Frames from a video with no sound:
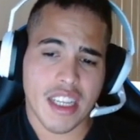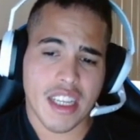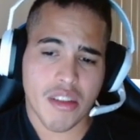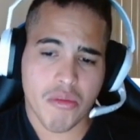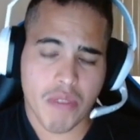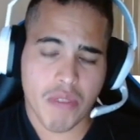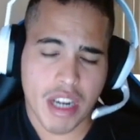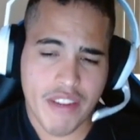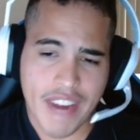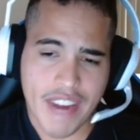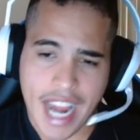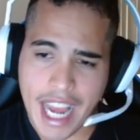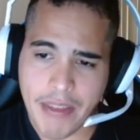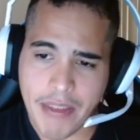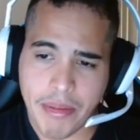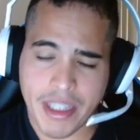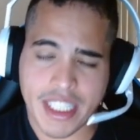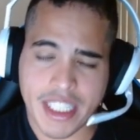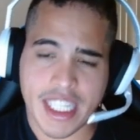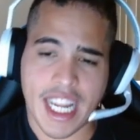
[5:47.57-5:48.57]
Whatever
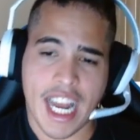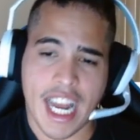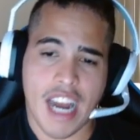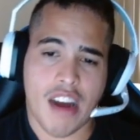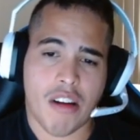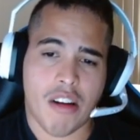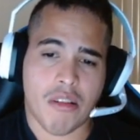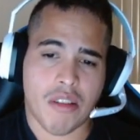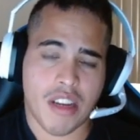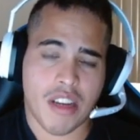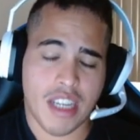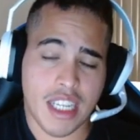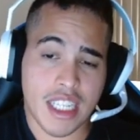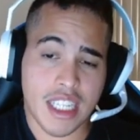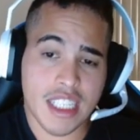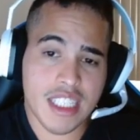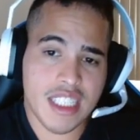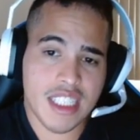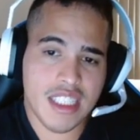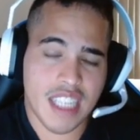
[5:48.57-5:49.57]
happens now,
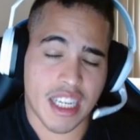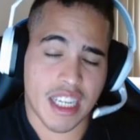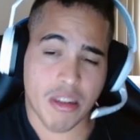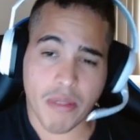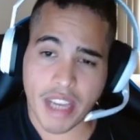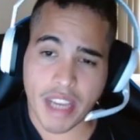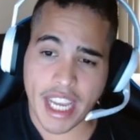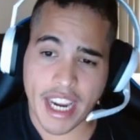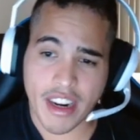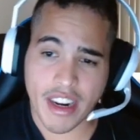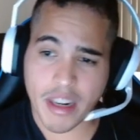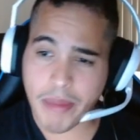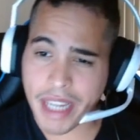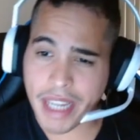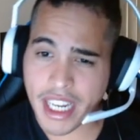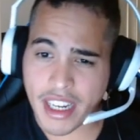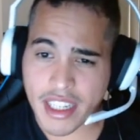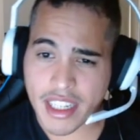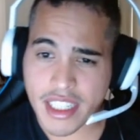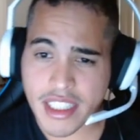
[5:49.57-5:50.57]
I don't care, to be
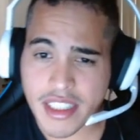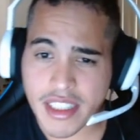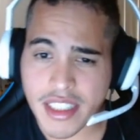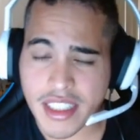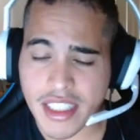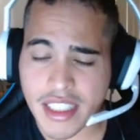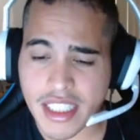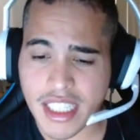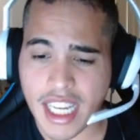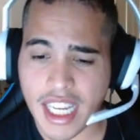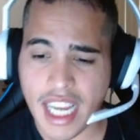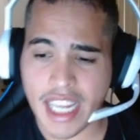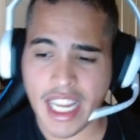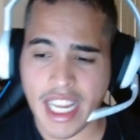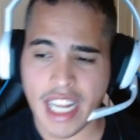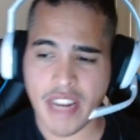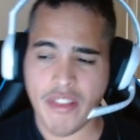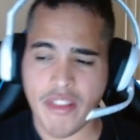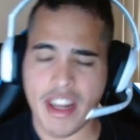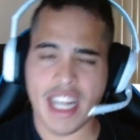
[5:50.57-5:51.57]
honest.
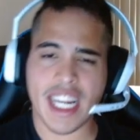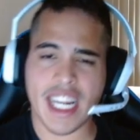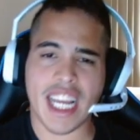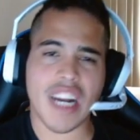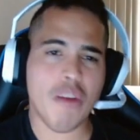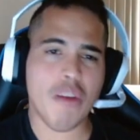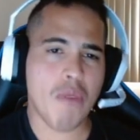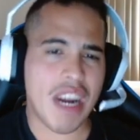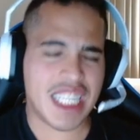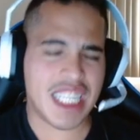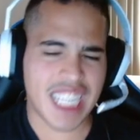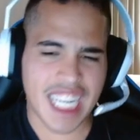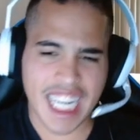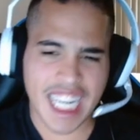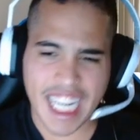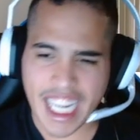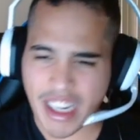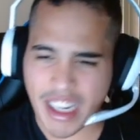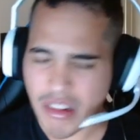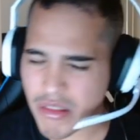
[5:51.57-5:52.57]
And if anything, I don't watch
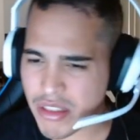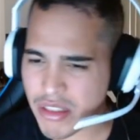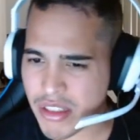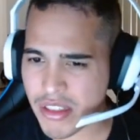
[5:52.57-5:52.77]
anything else.